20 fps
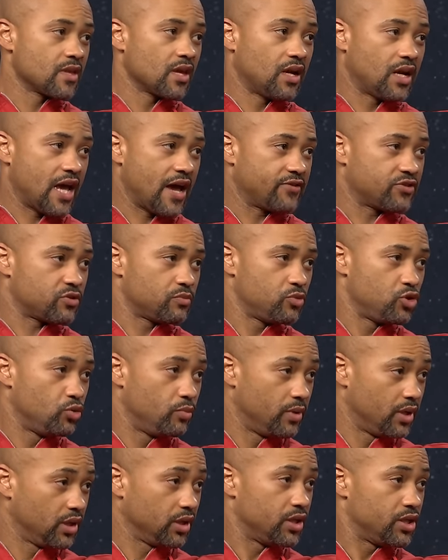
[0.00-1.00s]
and have some
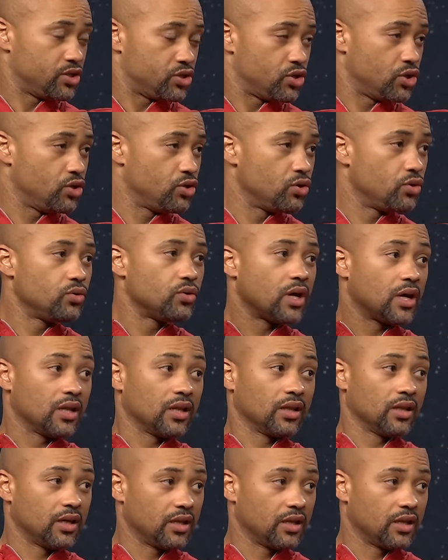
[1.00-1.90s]
humility to you and,